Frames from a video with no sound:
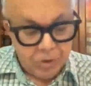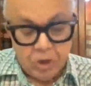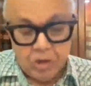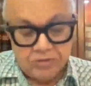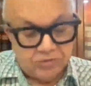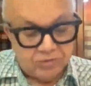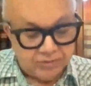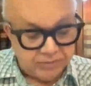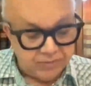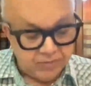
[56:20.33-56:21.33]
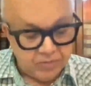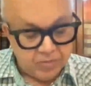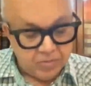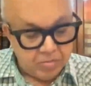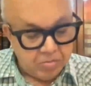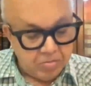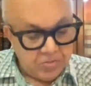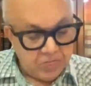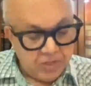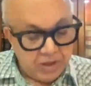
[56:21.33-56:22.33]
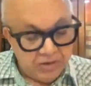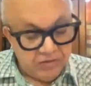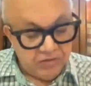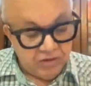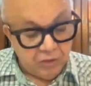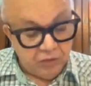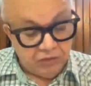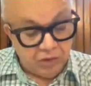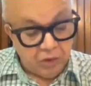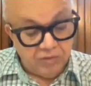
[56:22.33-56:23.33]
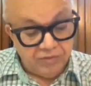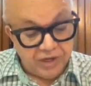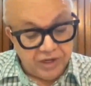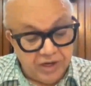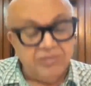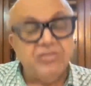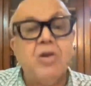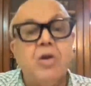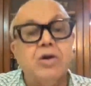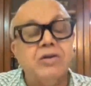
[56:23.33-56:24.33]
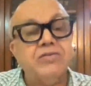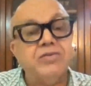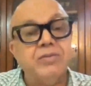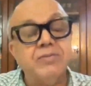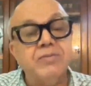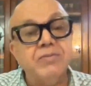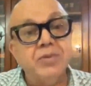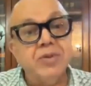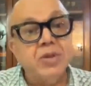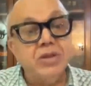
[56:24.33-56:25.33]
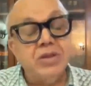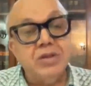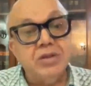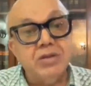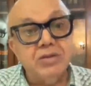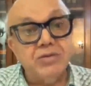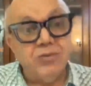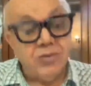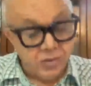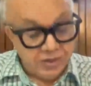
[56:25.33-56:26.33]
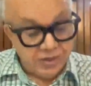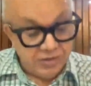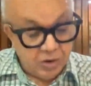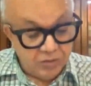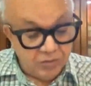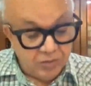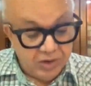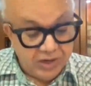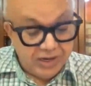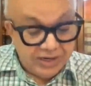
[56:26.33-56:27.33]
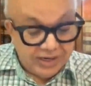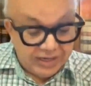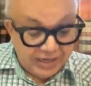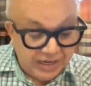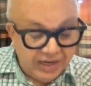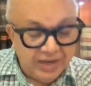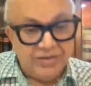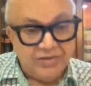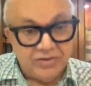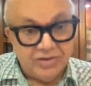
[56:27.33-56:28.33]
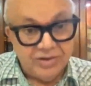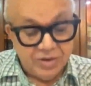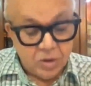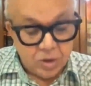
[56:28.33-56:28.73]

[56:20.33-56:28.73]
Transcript: Yes. Execution of decrees and orders. So it is not only decrees